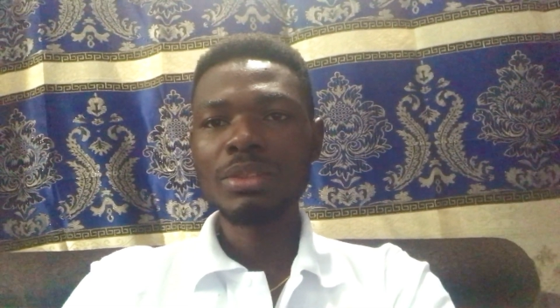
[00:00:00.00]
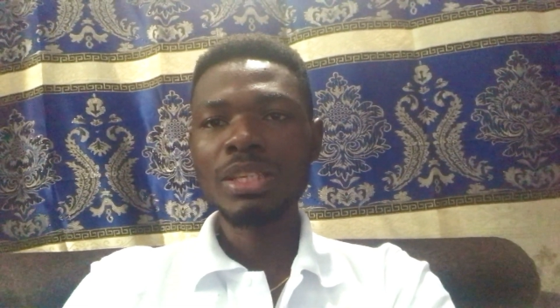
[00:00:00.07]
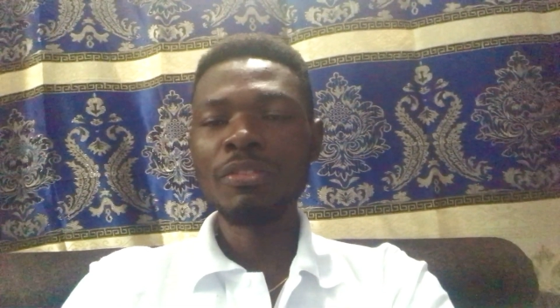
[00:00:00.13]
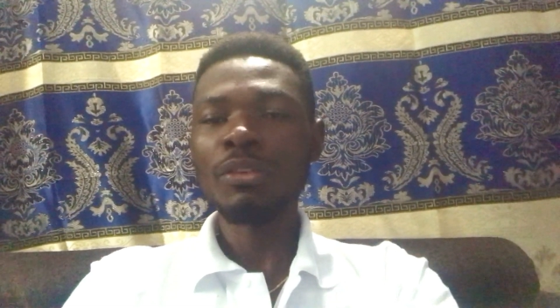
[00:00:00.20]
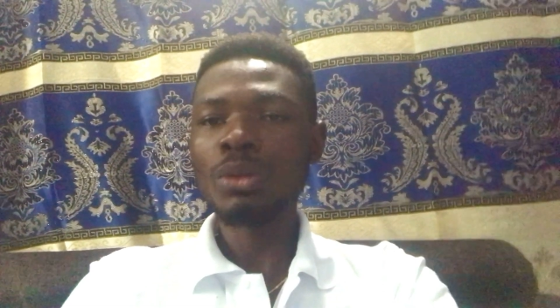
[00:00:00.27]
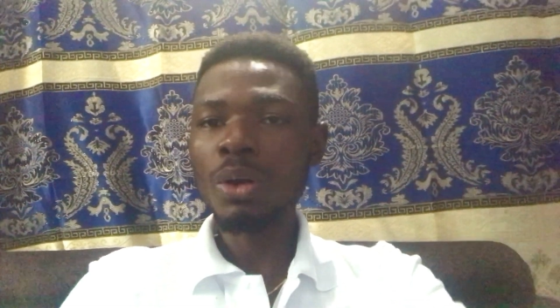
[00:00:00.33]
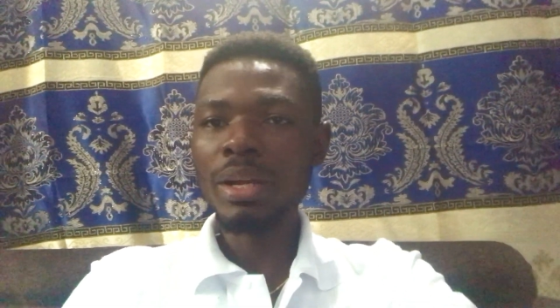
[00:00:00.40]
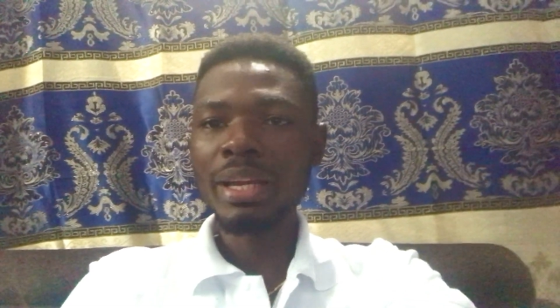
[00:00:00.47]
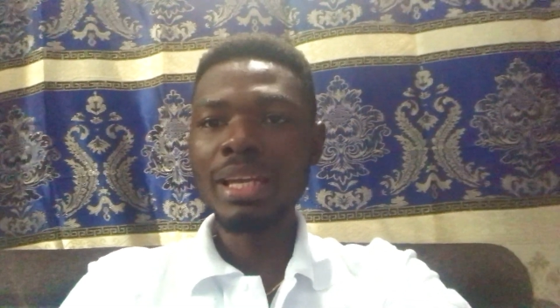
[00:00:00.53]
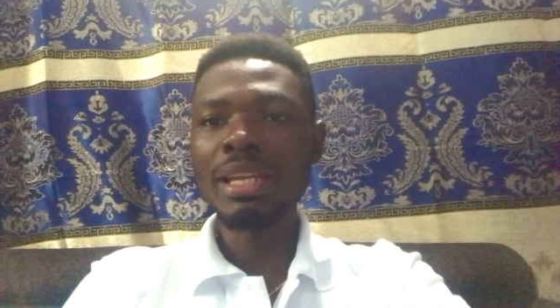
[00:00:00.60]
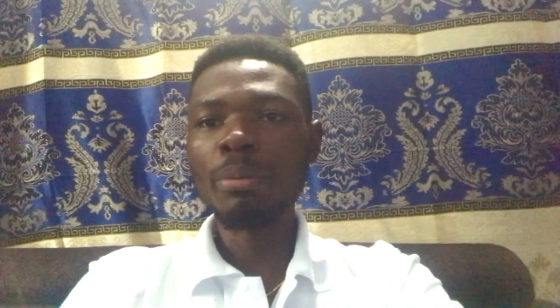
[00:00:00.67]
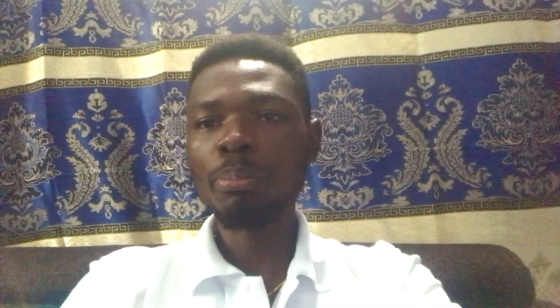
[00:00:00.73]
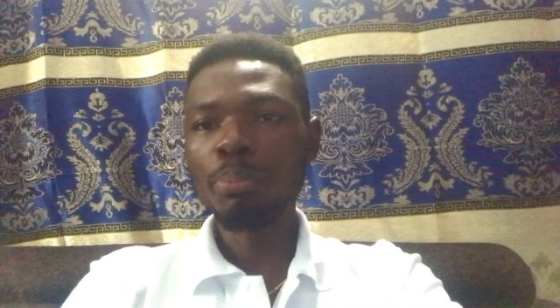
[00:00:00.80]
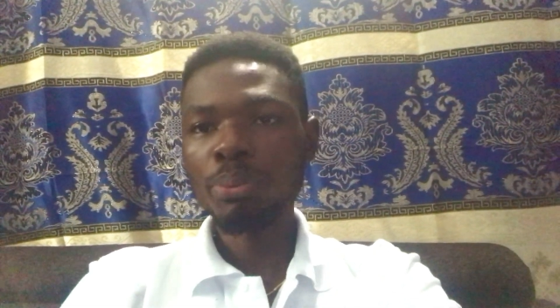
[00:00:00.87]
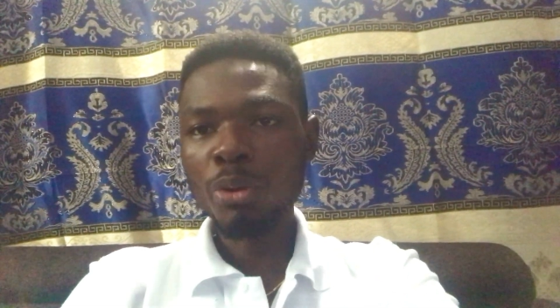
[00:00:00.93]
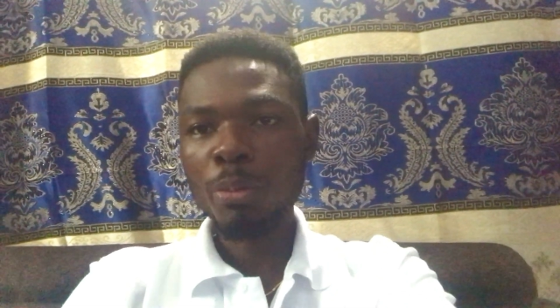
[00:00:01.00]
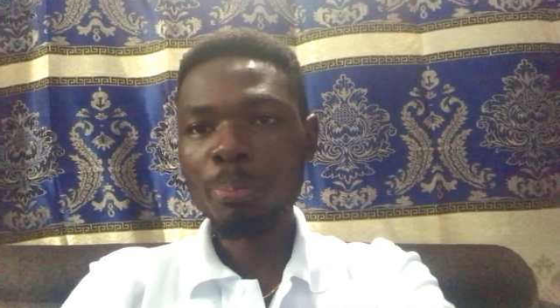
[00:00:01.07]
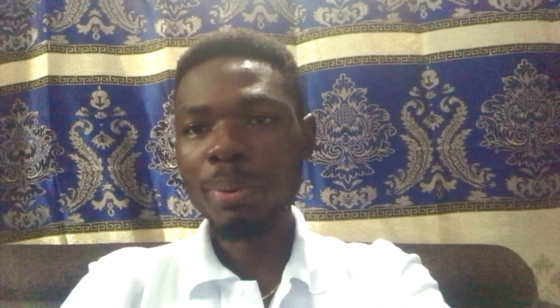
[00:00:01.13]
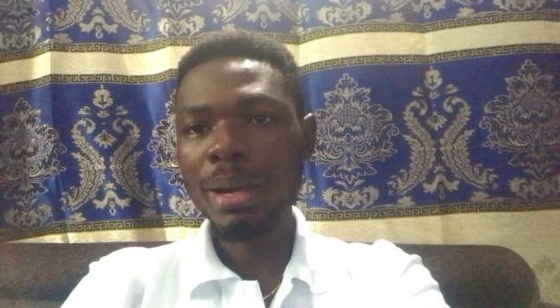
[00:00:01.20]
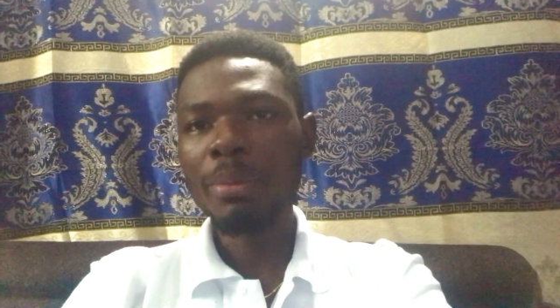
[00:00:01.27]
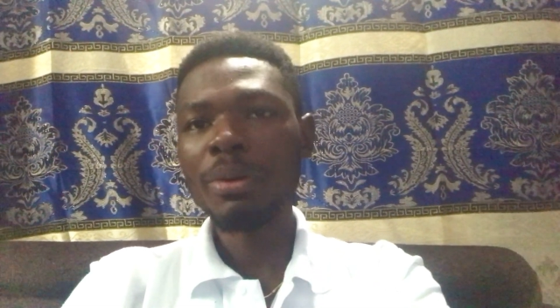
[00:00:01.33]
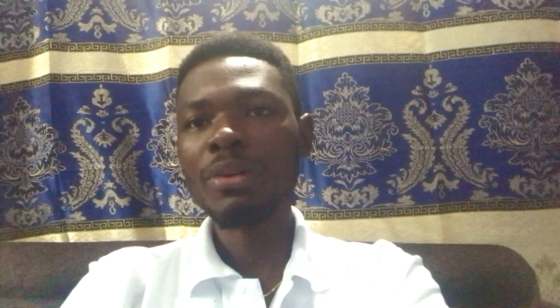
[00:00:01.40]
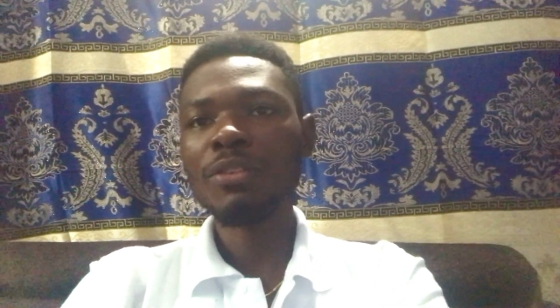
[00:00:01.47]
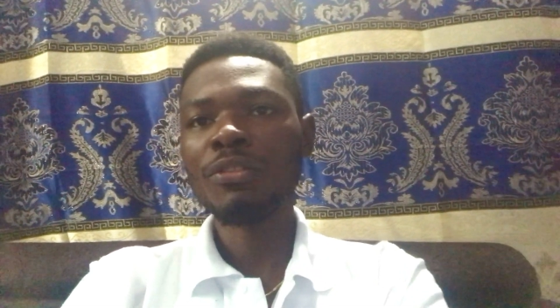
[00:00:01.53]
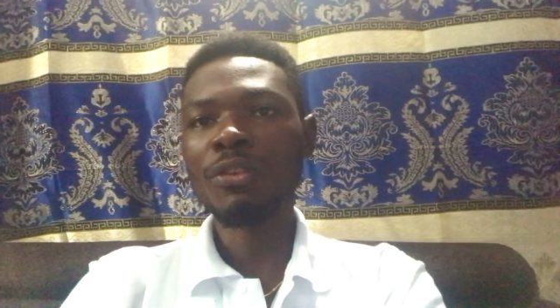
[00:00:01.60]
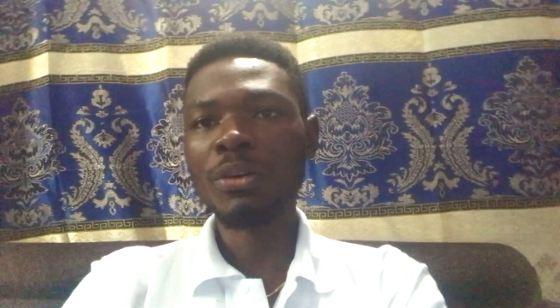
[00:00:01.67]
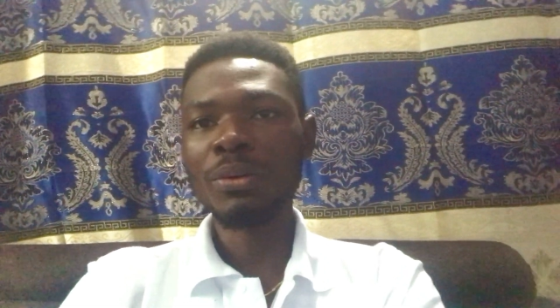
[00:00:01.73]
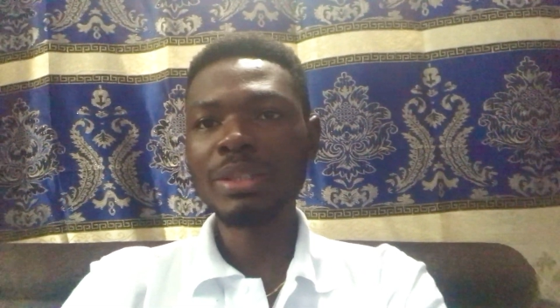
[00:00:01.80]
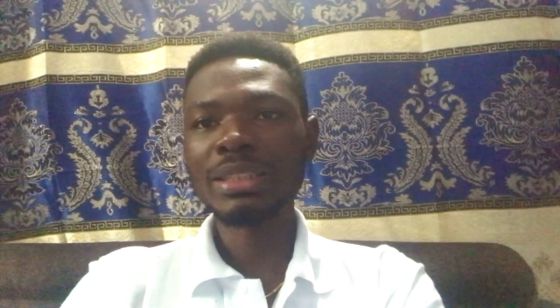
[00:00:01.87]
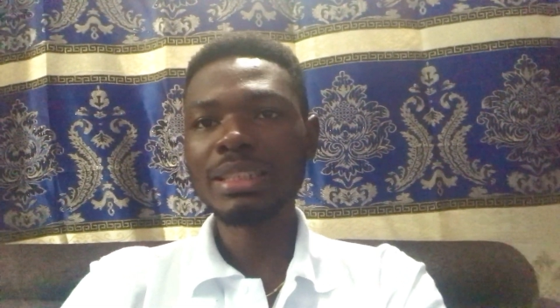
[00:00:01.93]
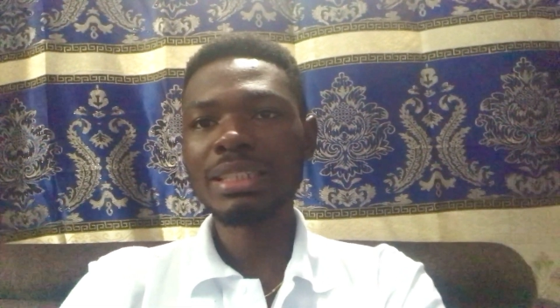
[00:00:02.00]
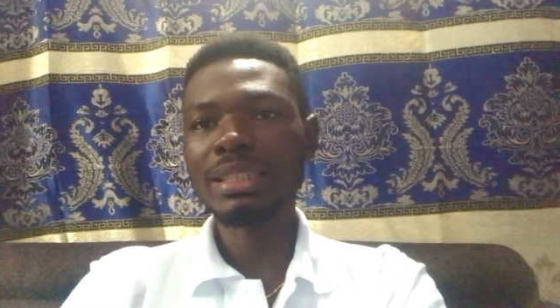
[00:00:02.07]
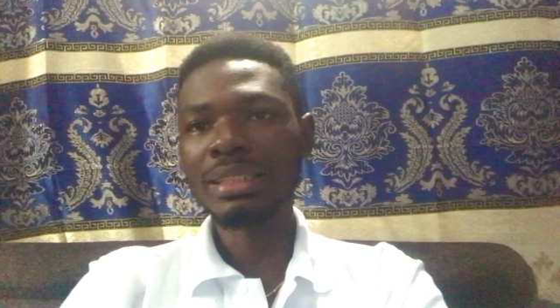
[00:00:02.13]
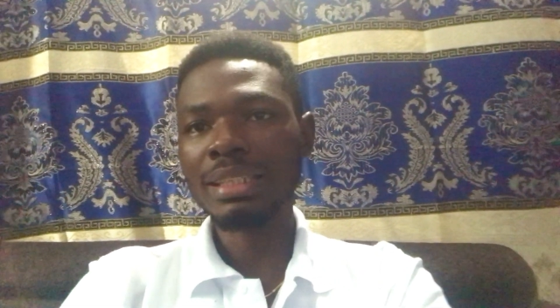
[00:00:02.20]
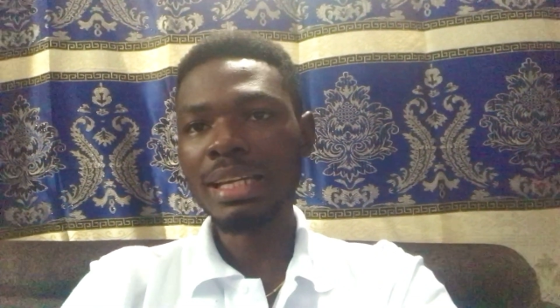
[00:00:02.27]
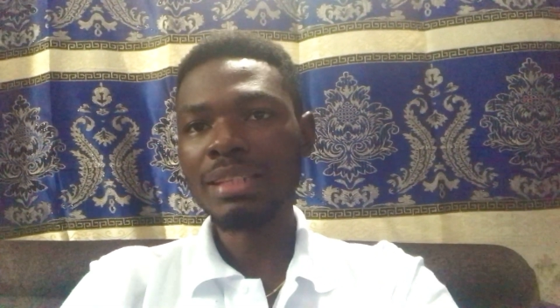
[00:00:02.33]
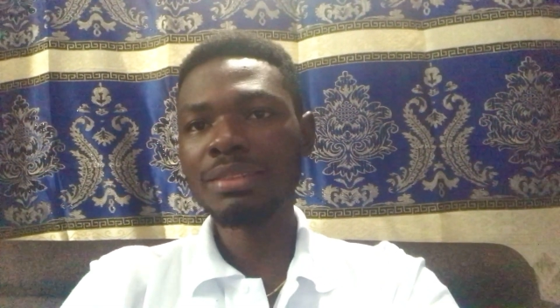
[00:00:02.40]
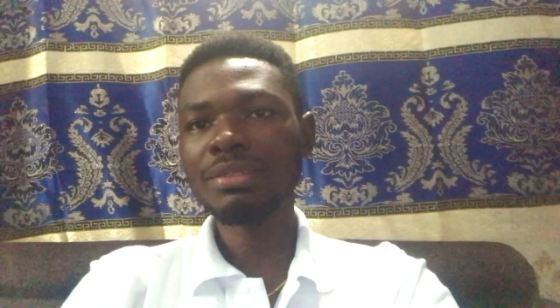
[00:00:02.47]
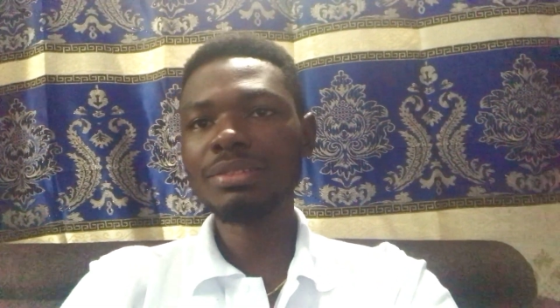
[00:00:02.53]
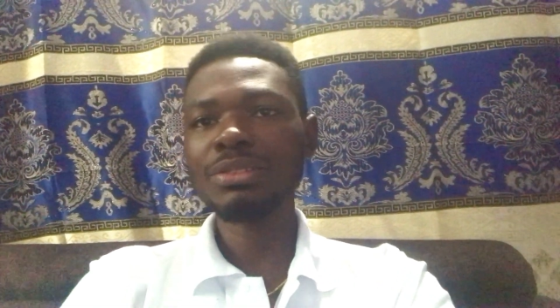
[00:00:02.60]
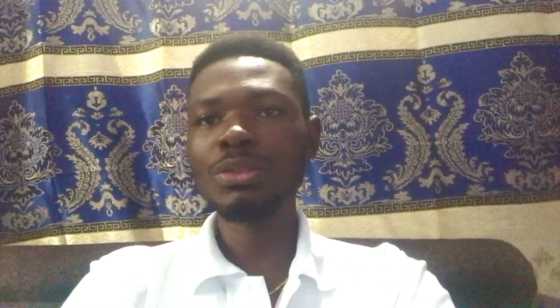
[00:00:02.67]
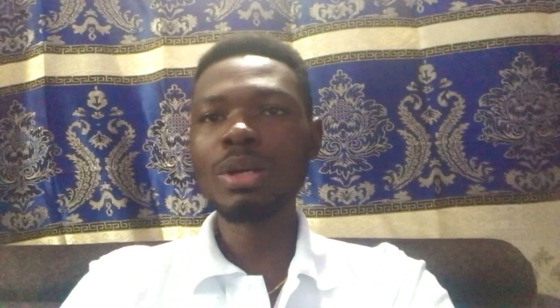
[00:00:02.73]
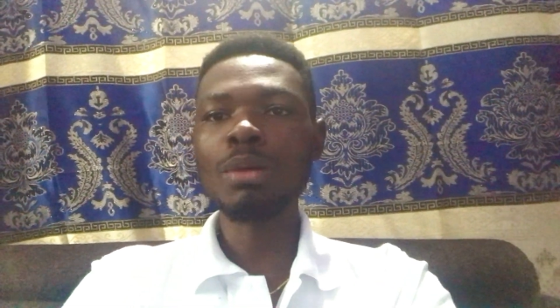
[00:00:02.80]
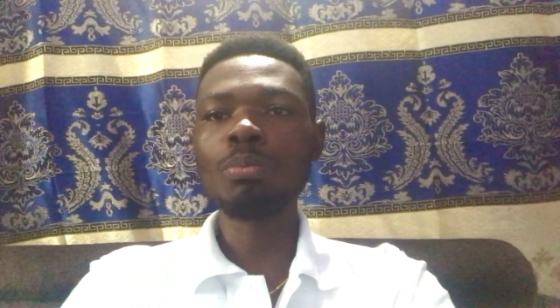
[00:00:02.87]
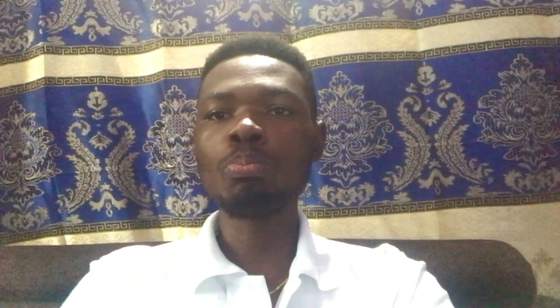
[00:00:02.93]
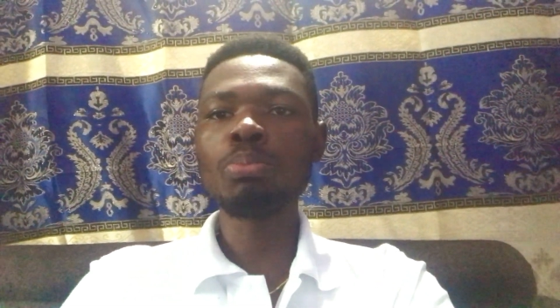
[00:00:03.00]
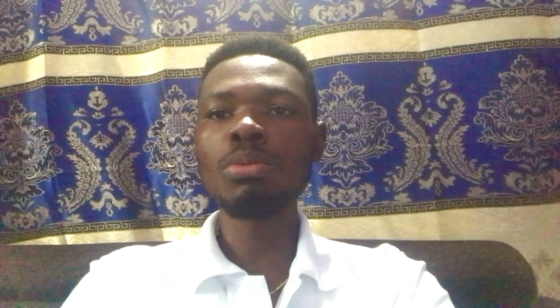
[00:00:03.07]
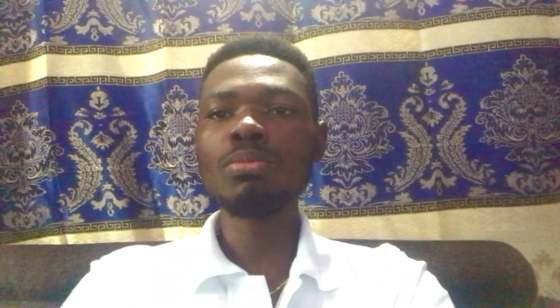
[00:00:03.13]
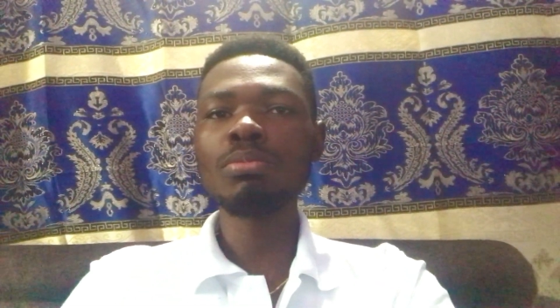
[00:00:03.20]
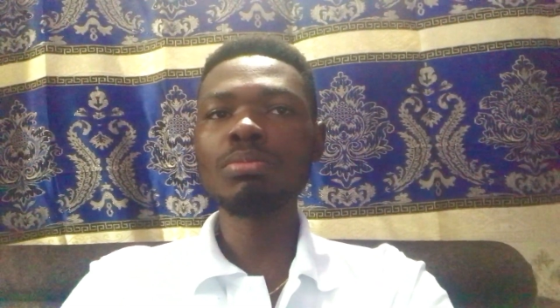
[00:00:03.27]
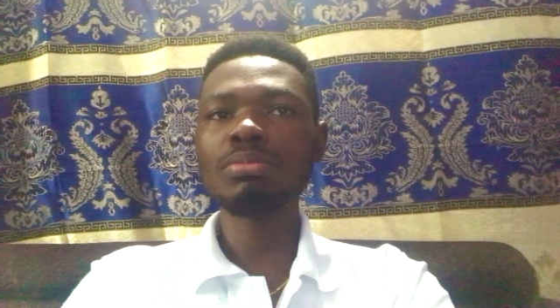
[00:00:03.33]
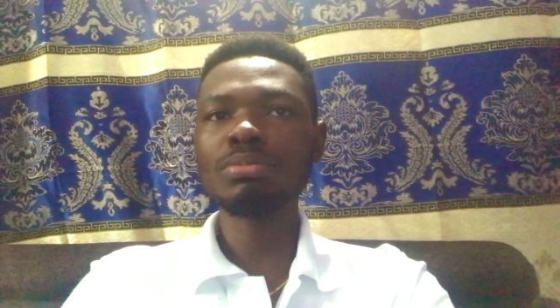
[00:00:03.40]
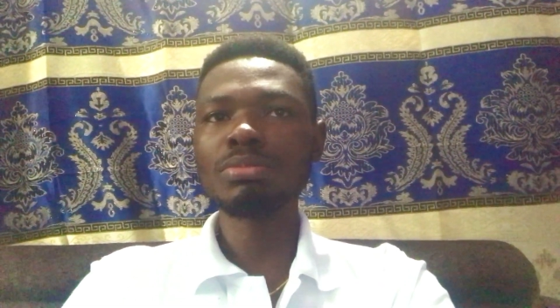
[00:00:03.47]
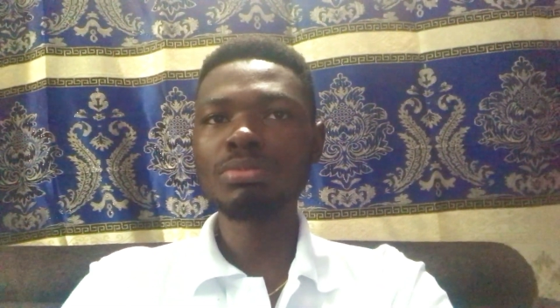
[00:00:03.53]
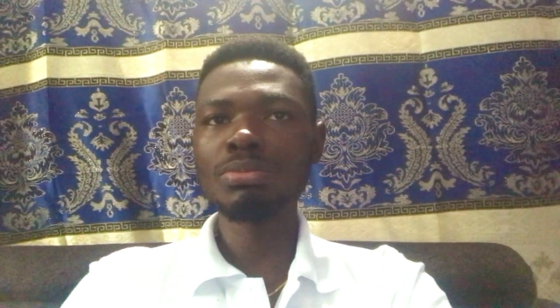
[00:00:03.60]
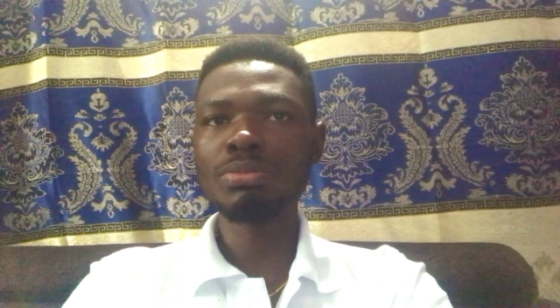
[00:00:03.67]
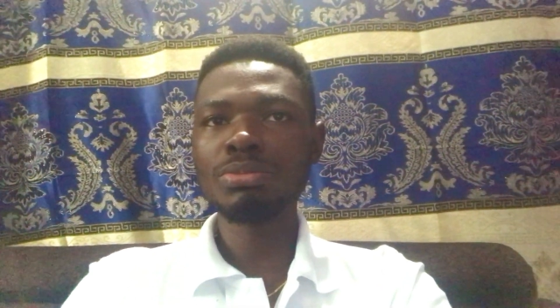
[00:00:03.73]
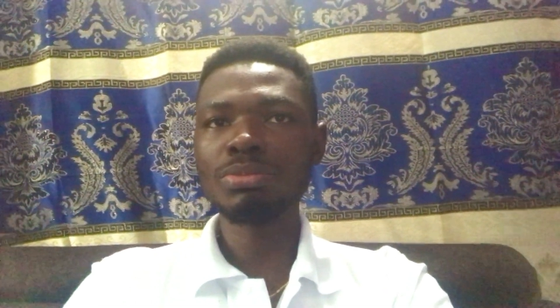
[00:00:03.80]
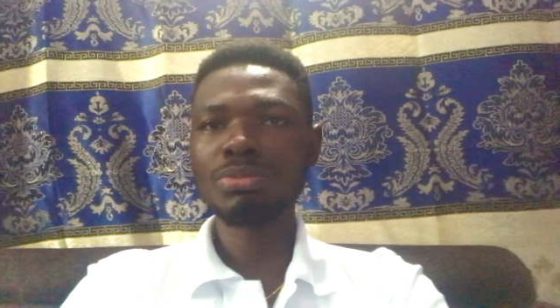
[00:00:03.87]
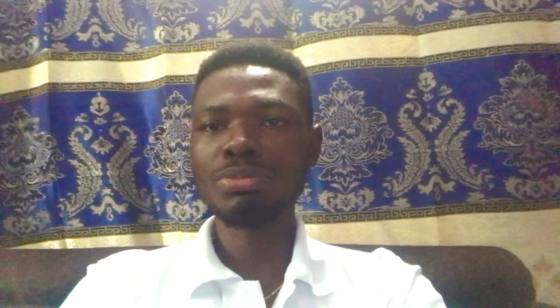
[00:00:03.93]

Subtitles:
If you don't get the proper forex, then you are boom.